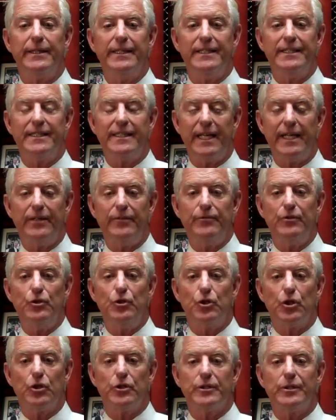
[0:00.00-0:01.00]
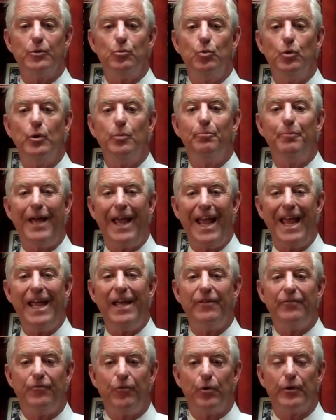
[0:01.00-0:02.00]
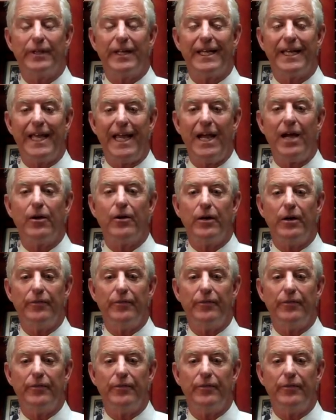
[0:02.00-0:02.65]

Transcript: the state of New Jersey will pay for the care